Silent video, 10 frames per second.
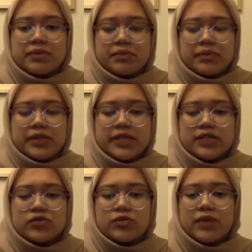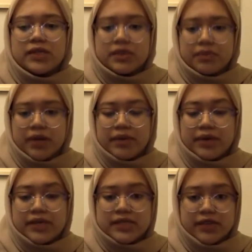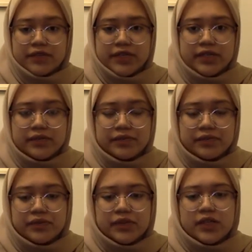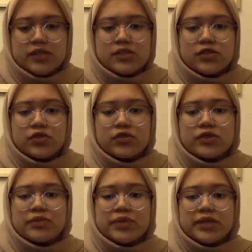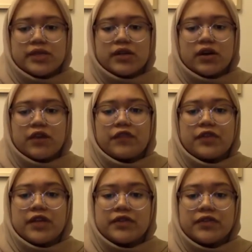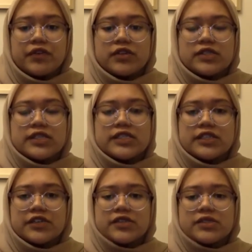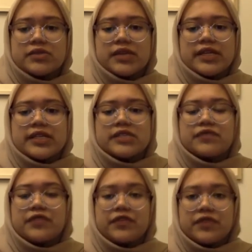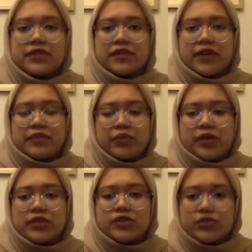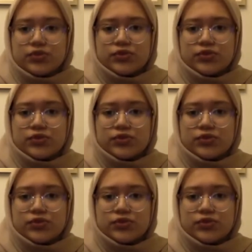need to multiply by 7. So the median of labor force in Negeri Sembilan is 55.2.